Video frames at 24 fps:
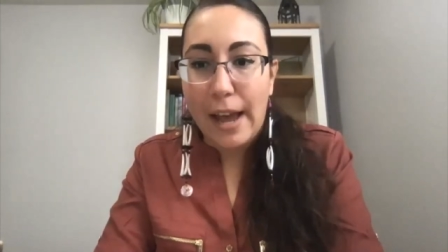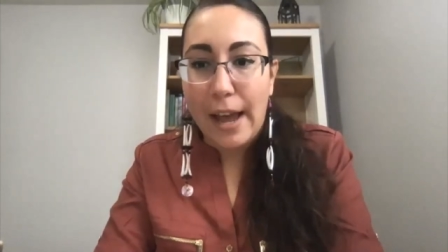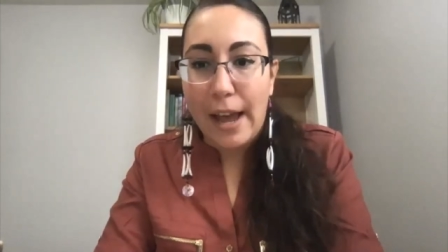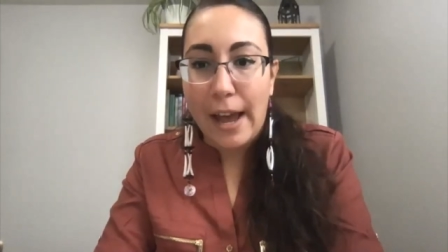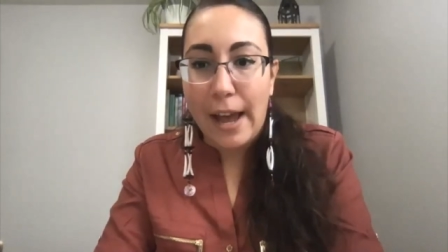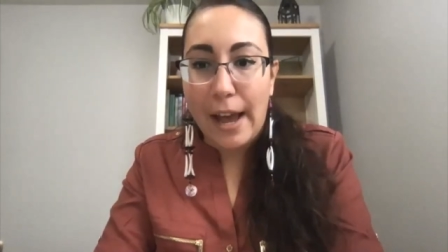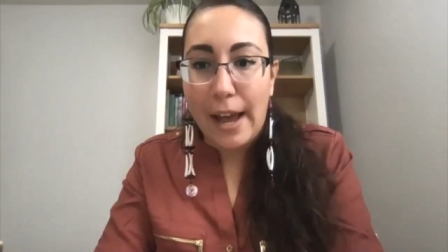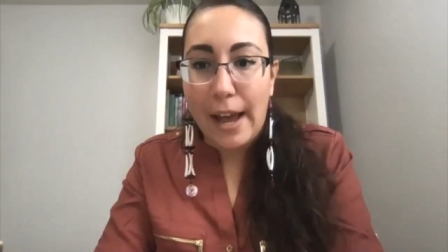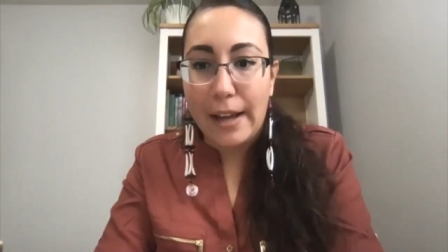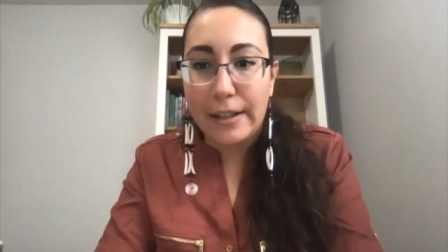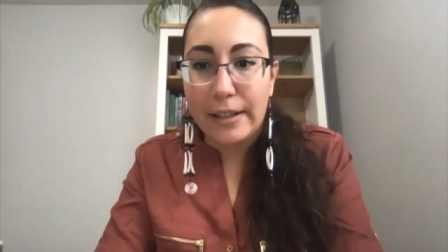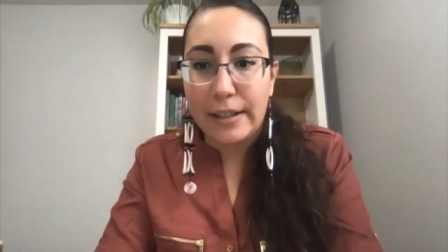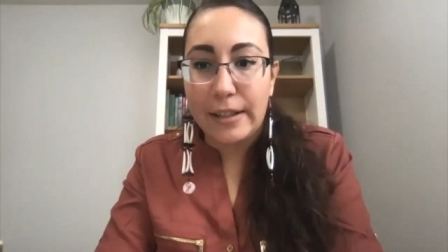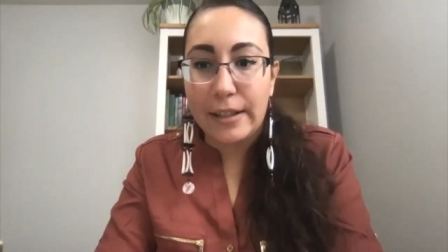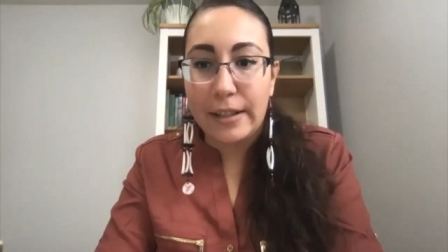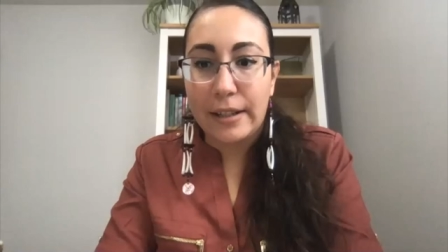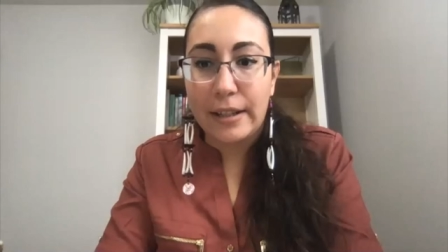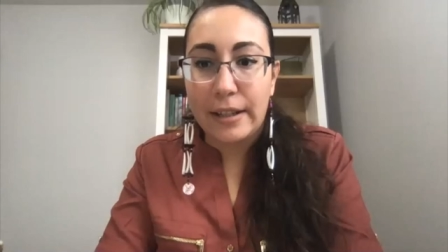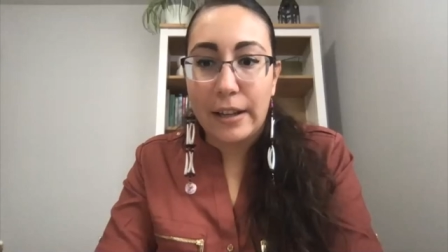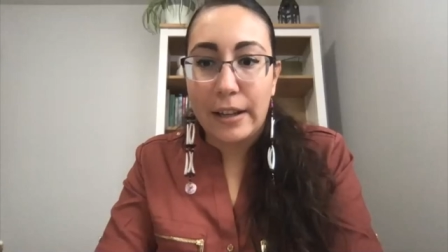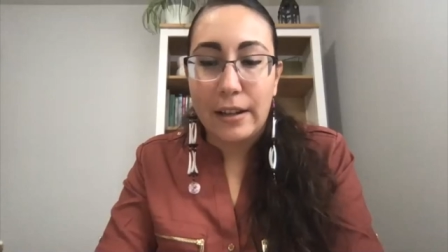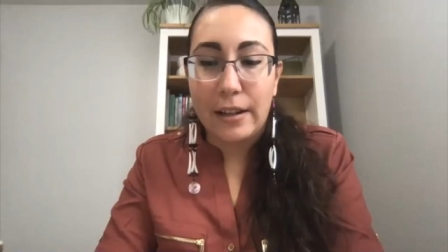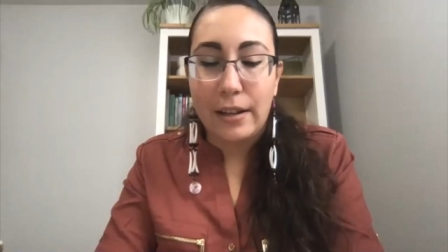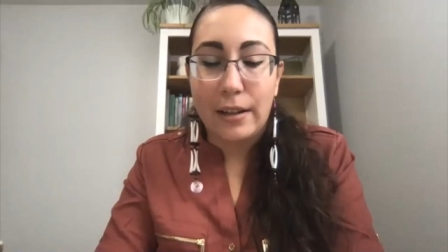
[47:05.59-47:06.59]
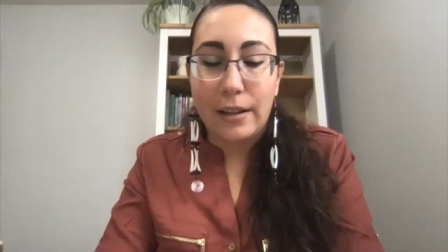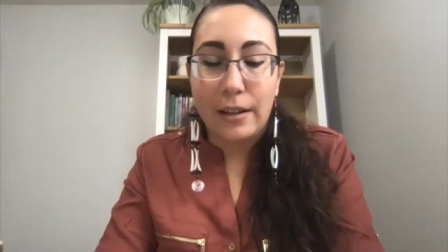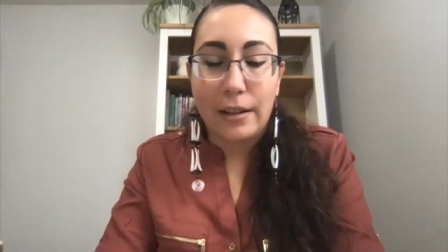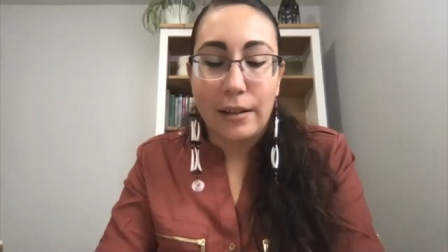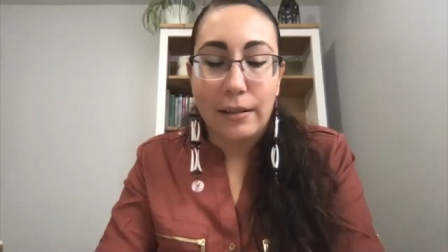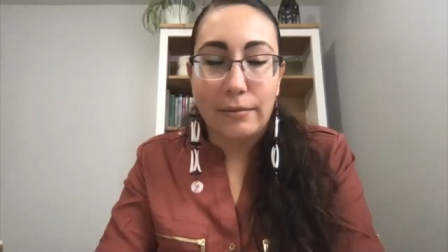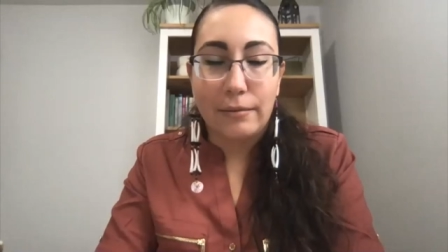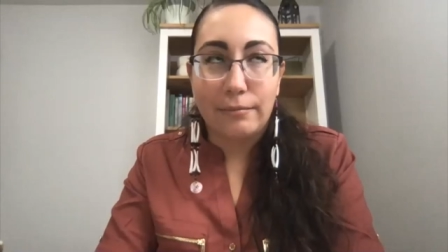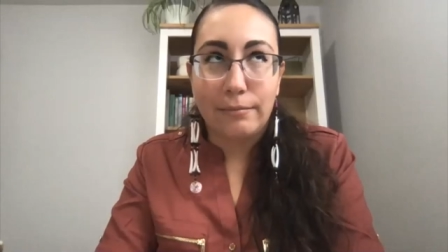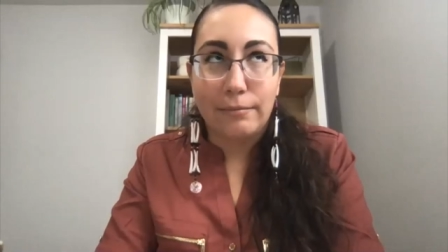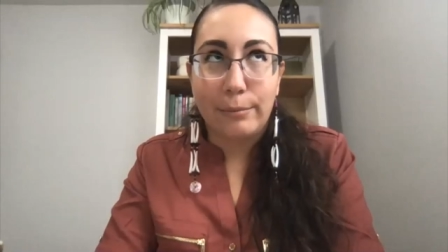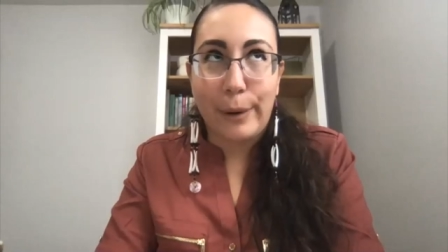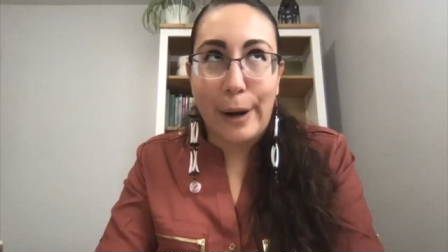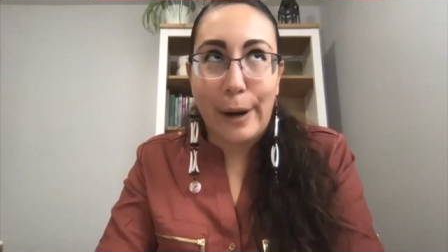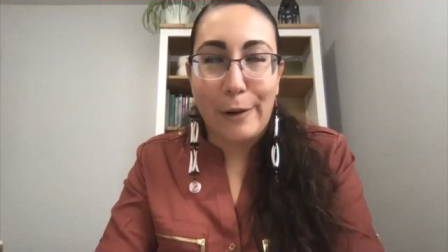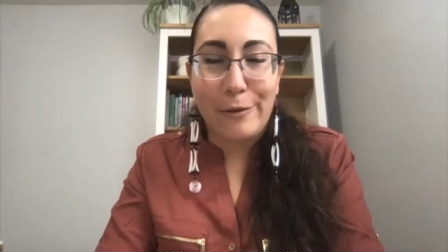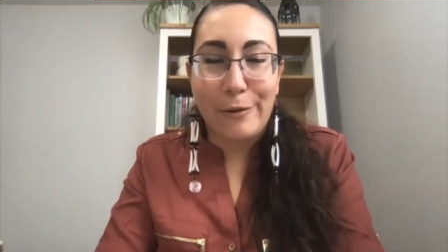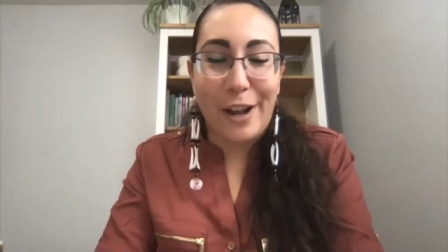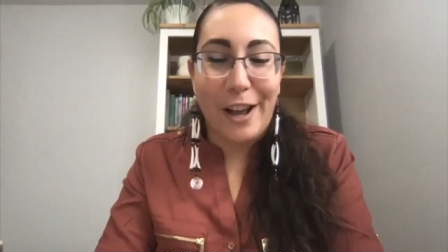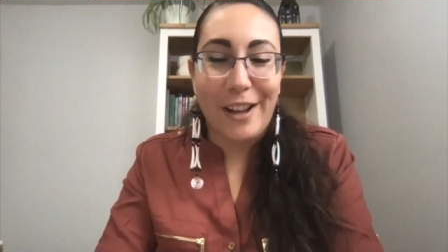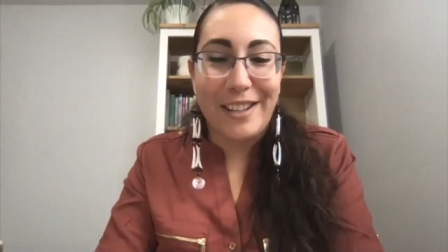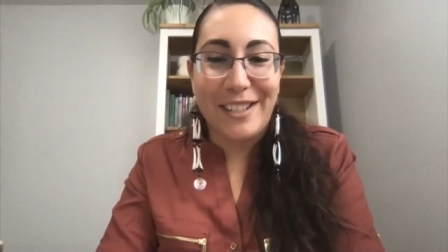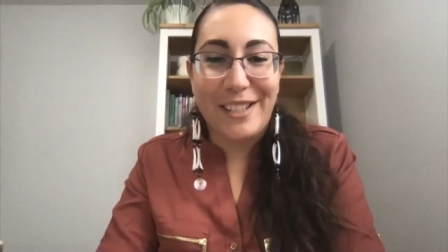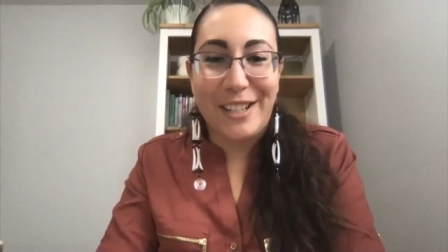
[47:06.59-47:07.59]
at brown
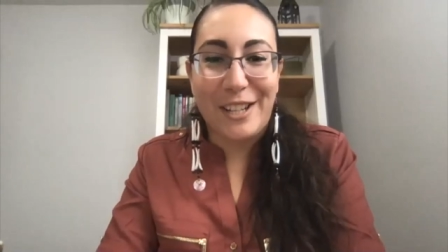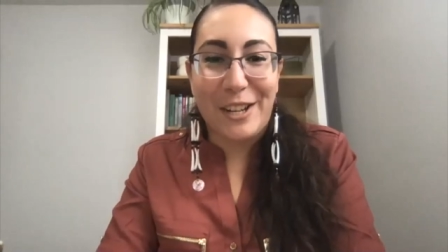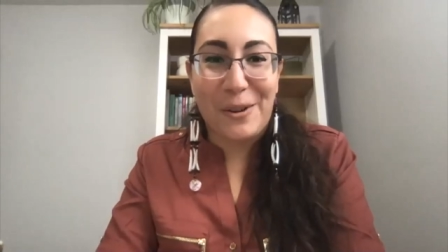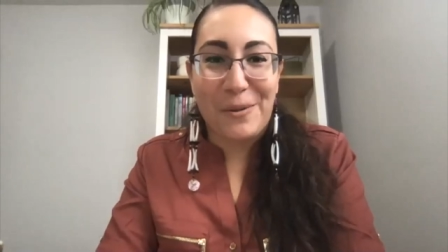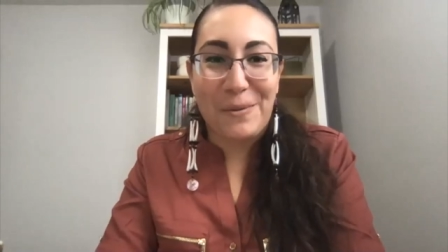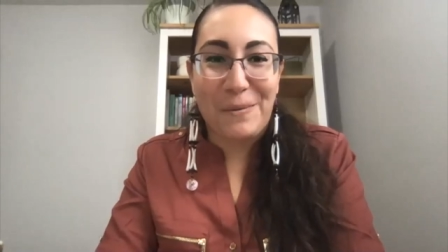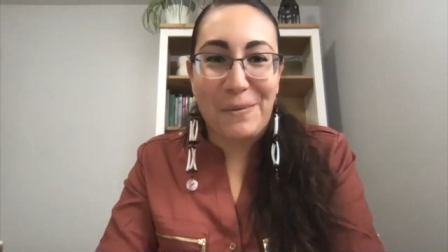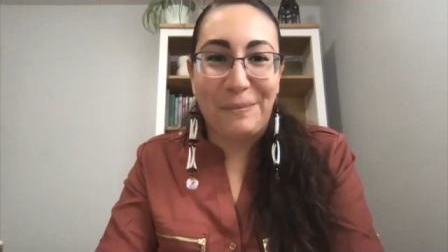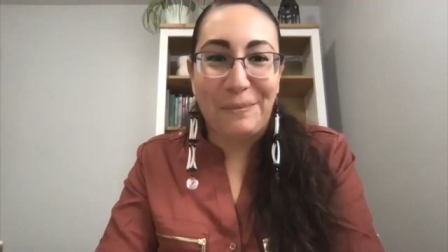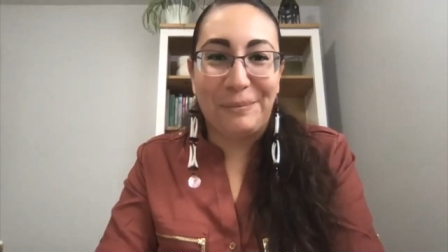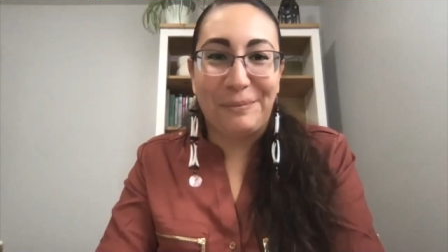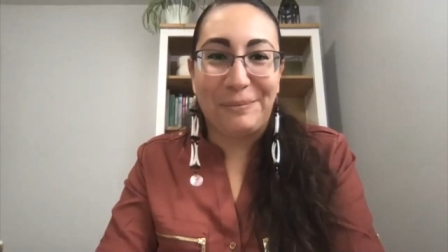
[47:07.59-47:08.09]
dot E D U.